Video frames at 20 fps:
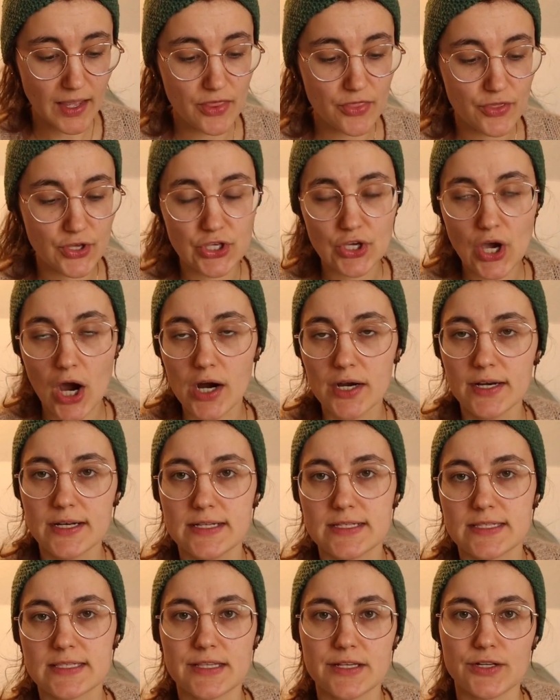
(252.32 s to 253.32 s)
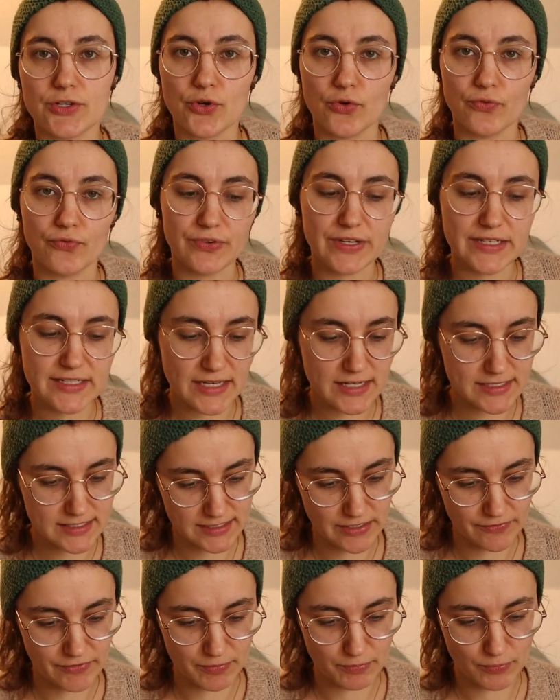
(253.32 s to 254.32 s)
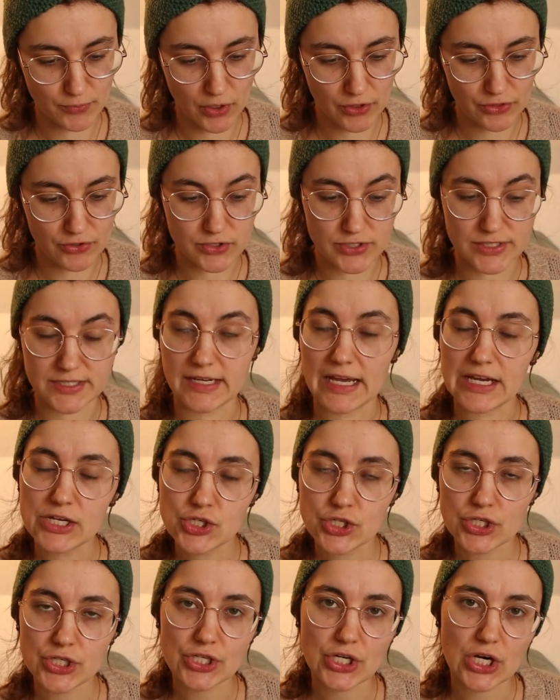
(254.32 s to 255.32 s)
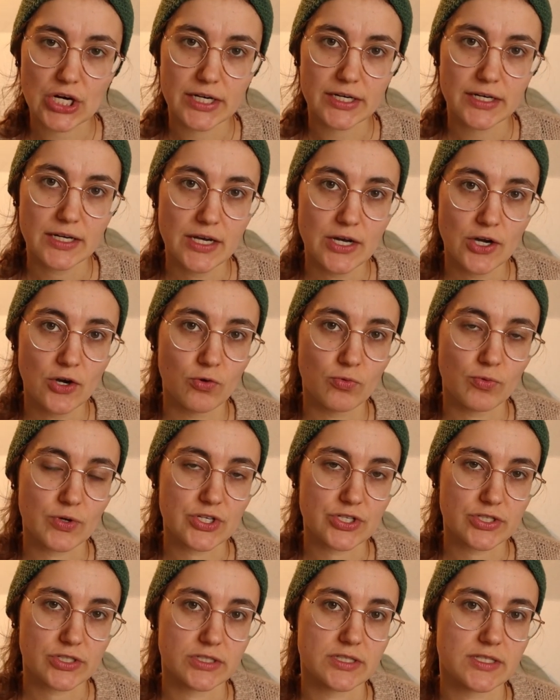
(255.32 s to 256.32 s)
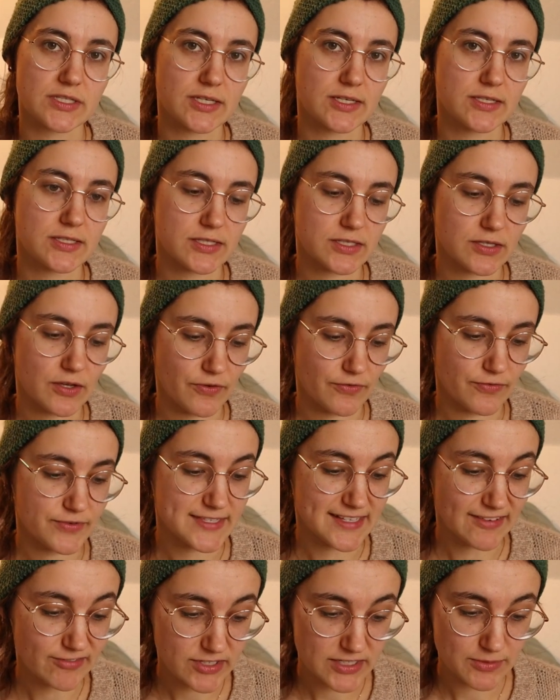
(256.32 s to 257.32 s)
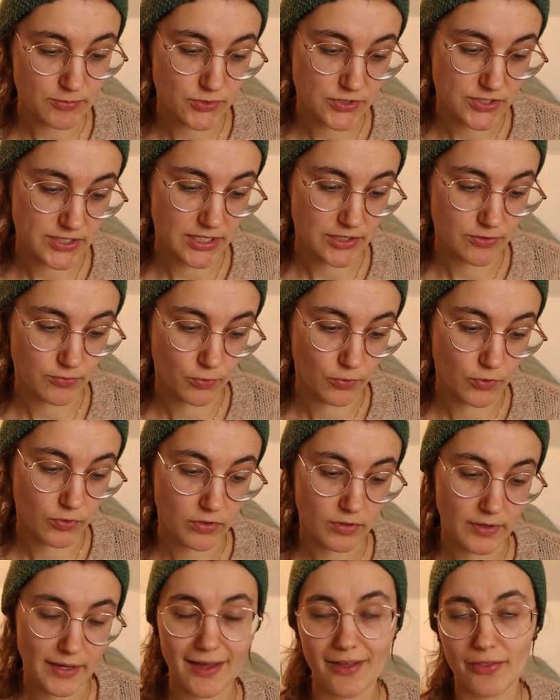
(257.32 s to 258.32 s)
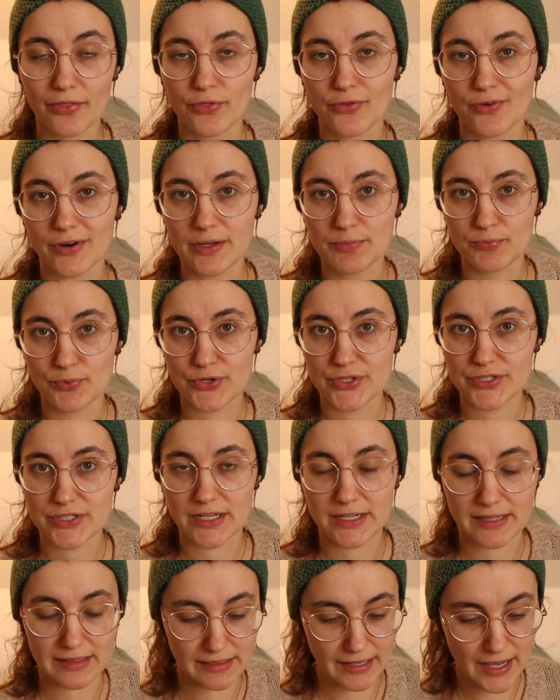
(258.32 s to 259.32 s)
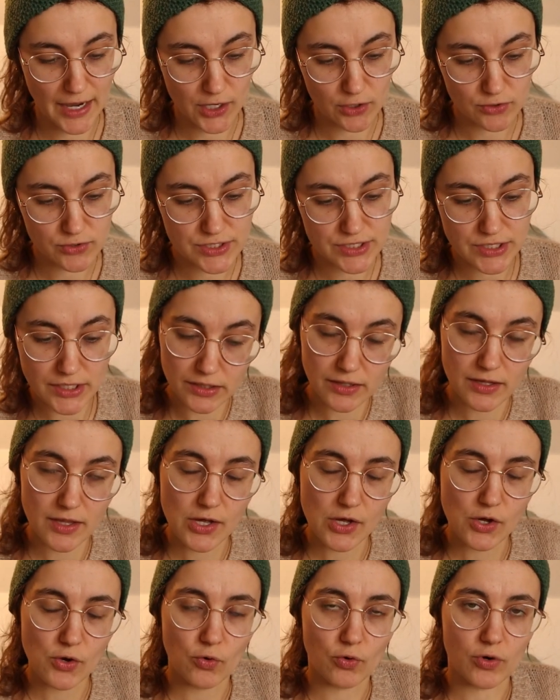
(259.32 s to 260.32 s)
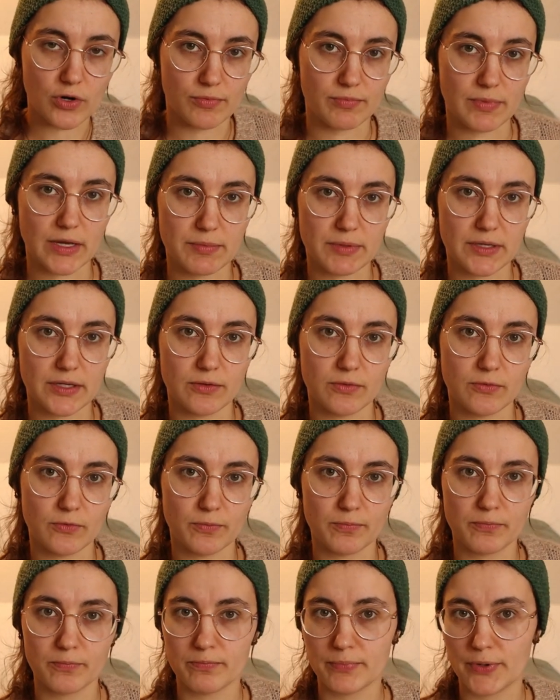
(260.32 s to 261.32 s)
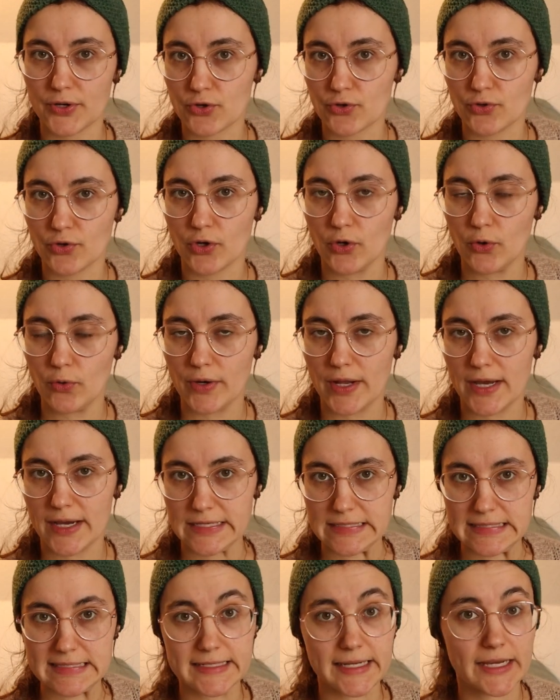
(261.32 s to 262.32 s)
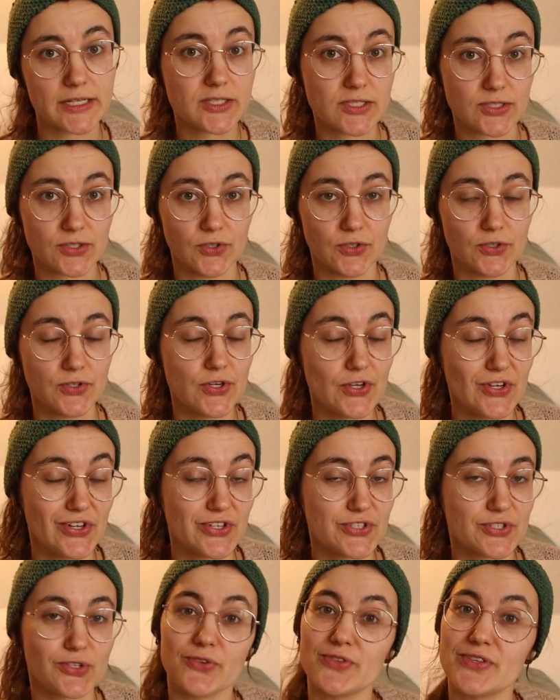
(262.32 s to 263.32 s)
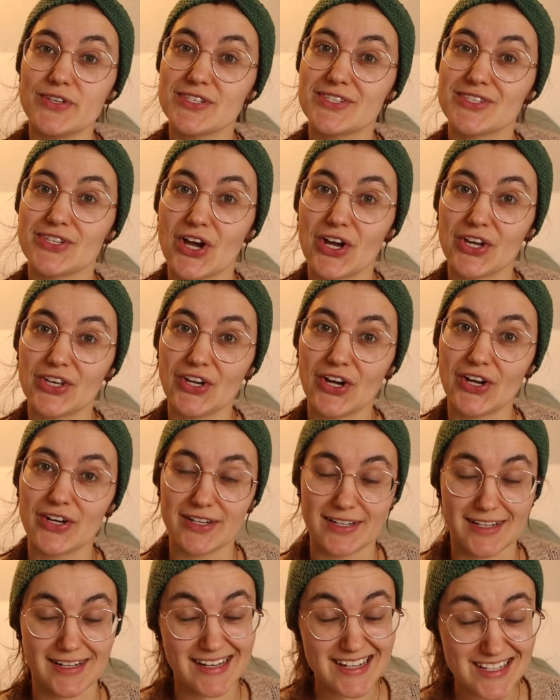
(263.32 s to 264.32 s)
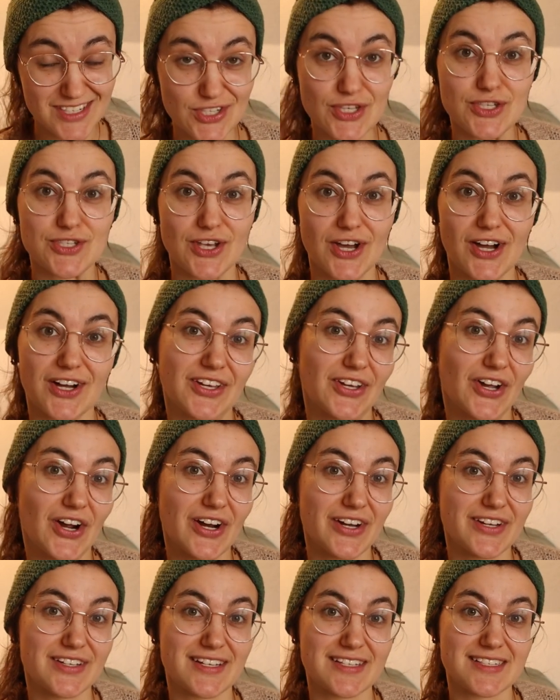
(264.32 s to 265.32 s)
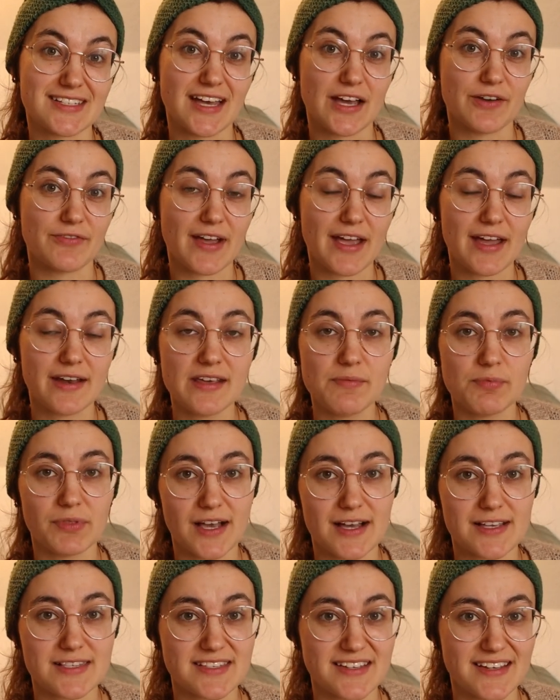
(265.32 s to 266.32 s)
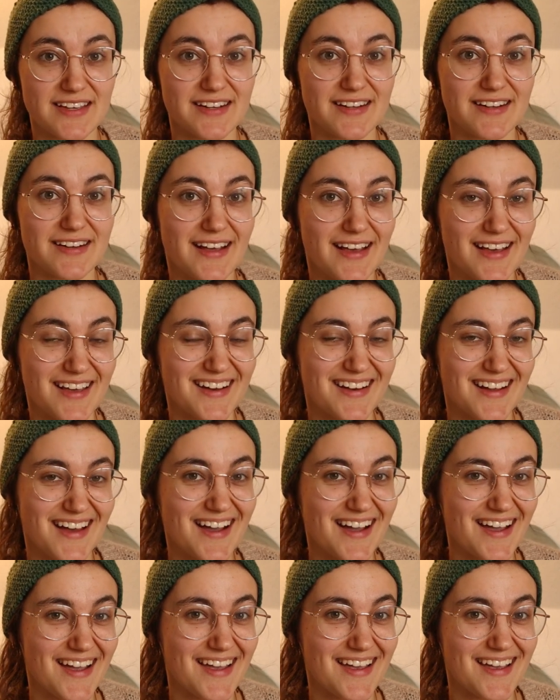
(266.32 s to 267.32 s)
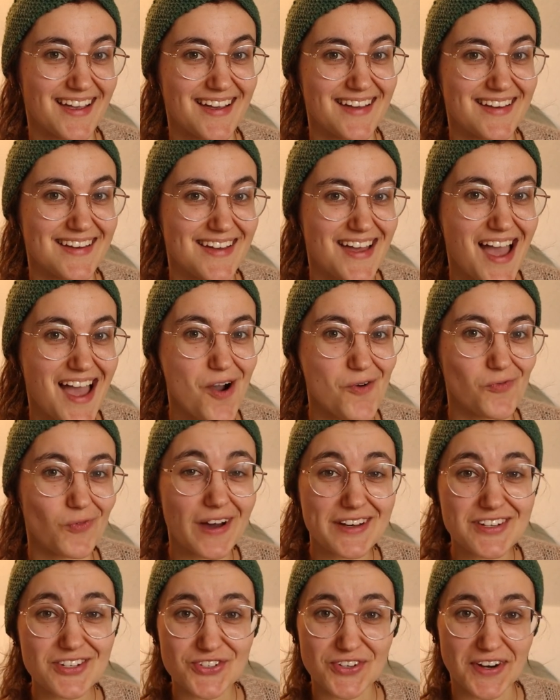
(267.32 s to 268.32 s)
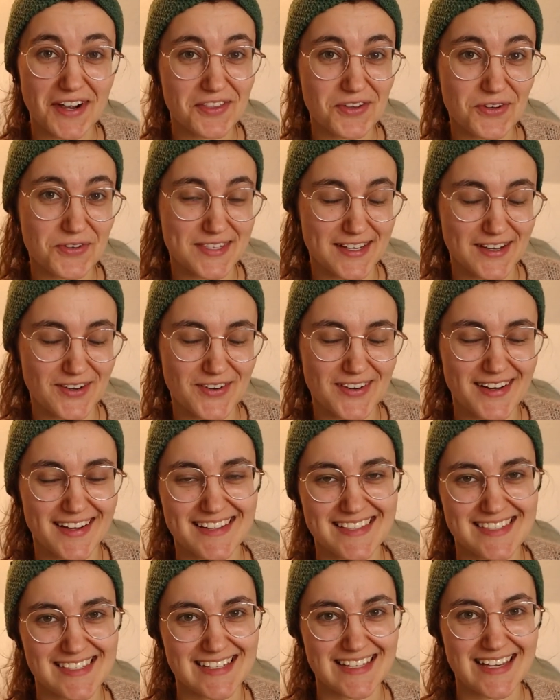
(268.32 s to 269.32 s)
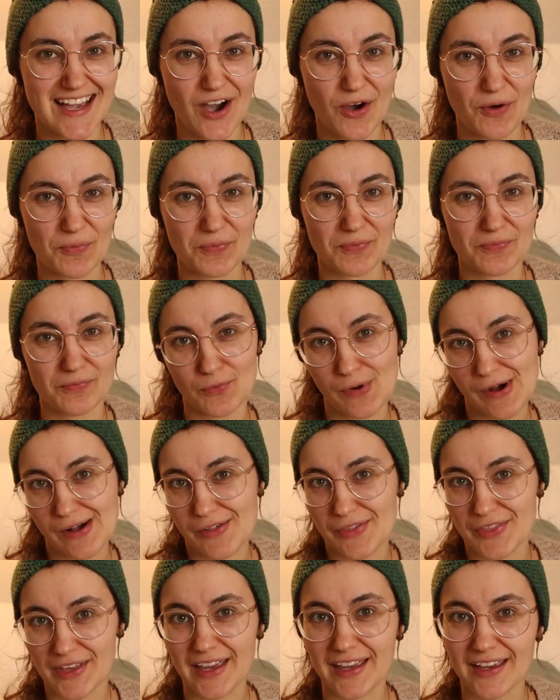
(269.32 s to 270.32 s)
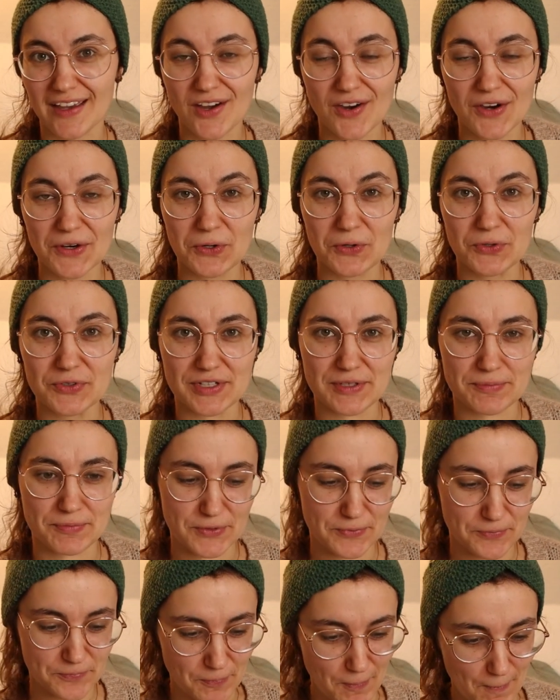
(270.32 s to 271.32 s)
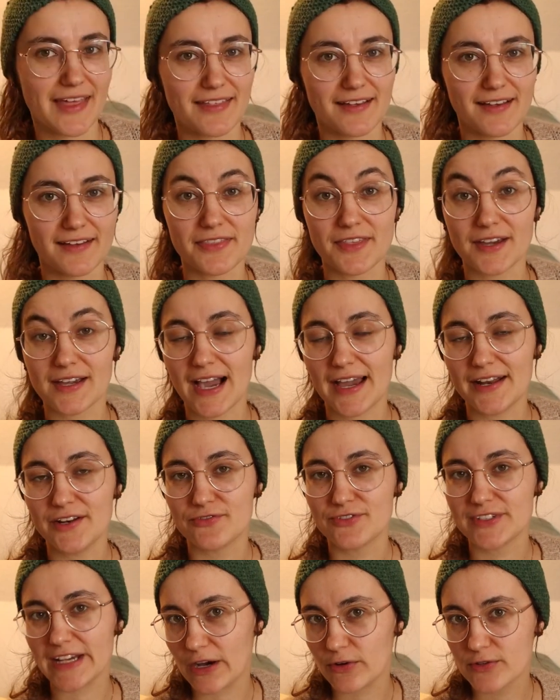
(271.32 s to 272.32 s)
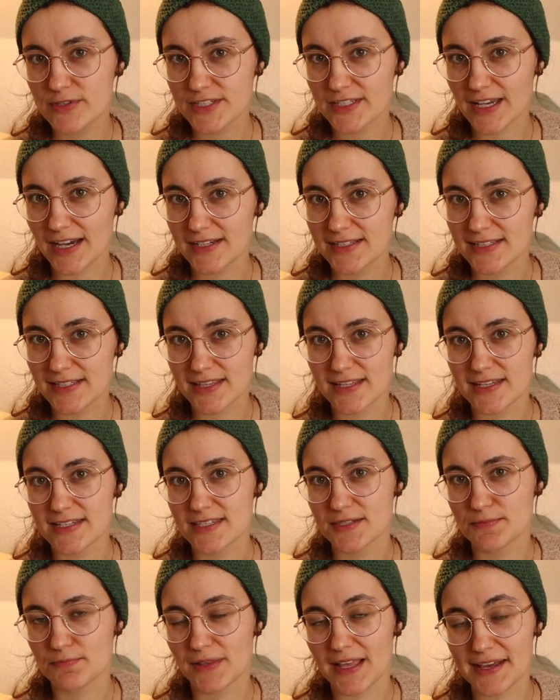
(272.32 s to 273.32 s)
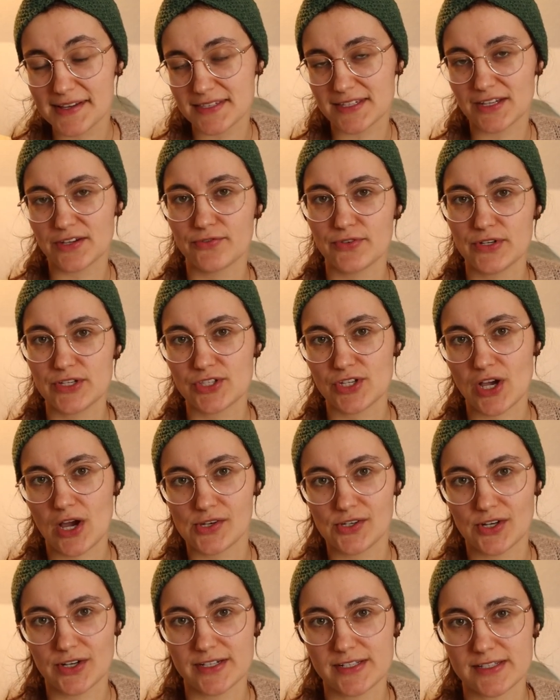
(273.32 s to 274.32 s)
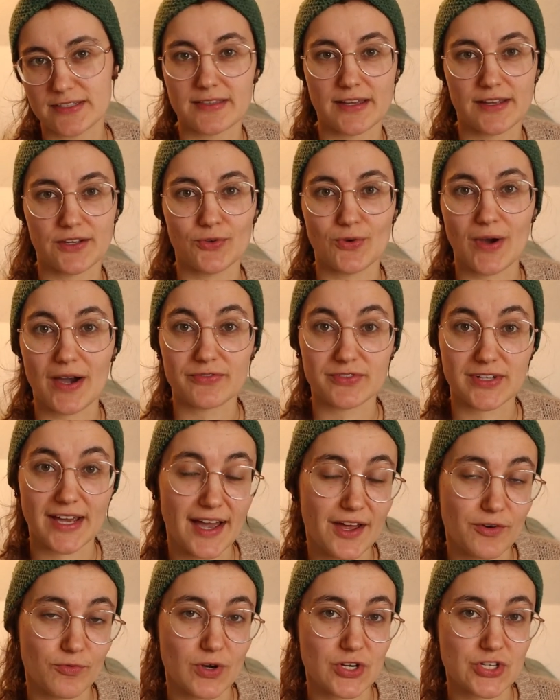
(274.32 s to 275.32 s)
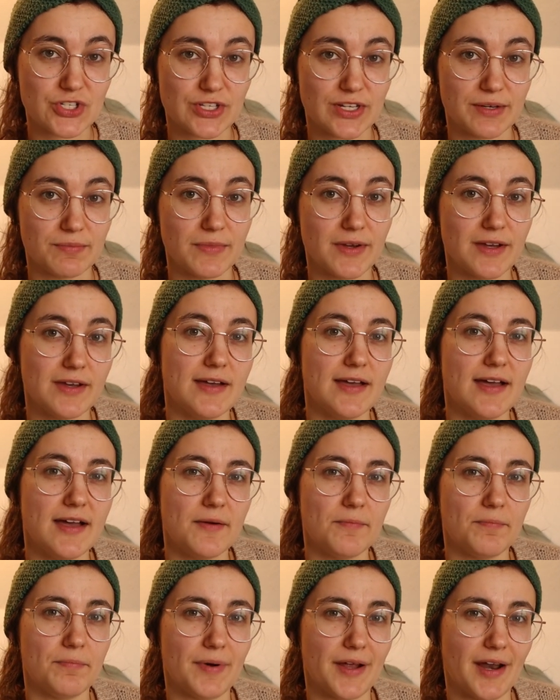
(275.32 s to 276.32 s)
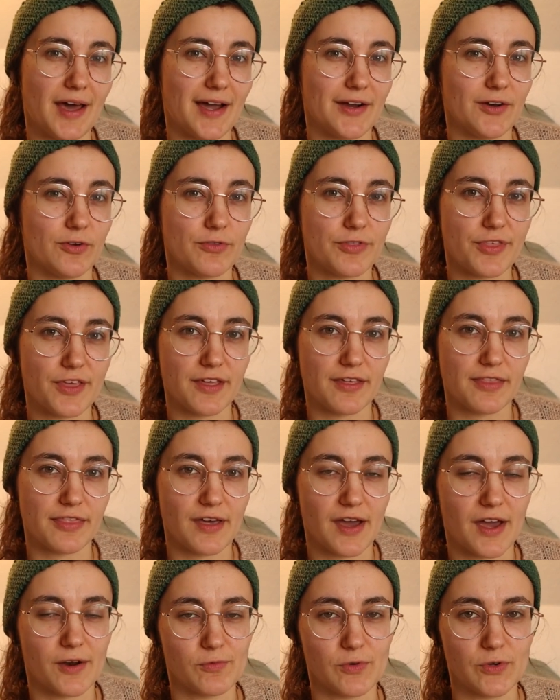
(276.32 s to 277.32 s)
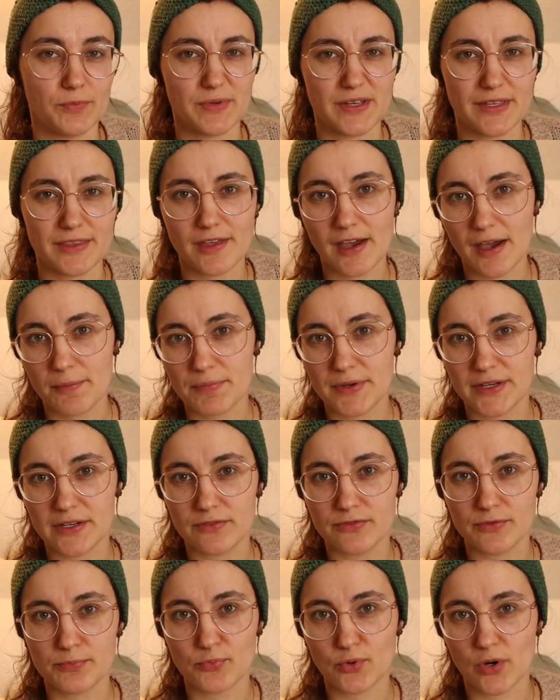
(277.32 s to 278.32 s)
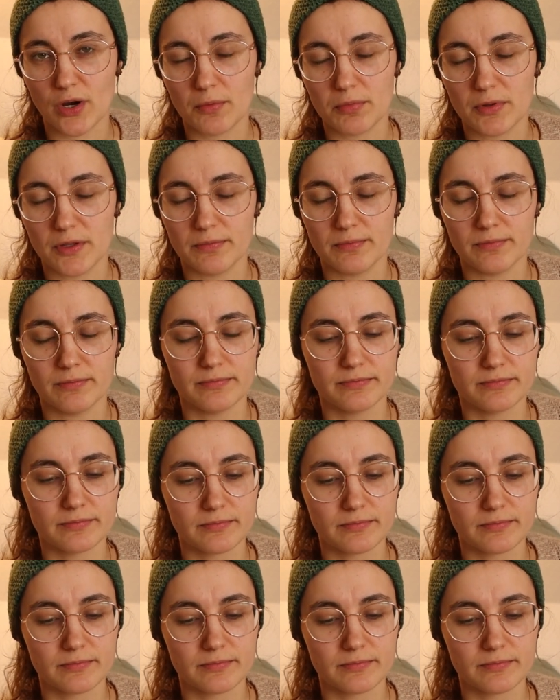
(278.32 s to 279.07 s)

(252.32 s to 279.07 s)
The yarn is the Novita Seven Brothers Nature yarn, which consists of 70% wool and 30% lyocell, or maybe better known as tencel. So this sock yarn, it is a sock yarn, doesn't have any plastic in it, and I want to try those out and see how well they hold up. The kind of downside to this plastic-free sock yarn is that you have to hand wash them, but I don't think that will be that big of a problem.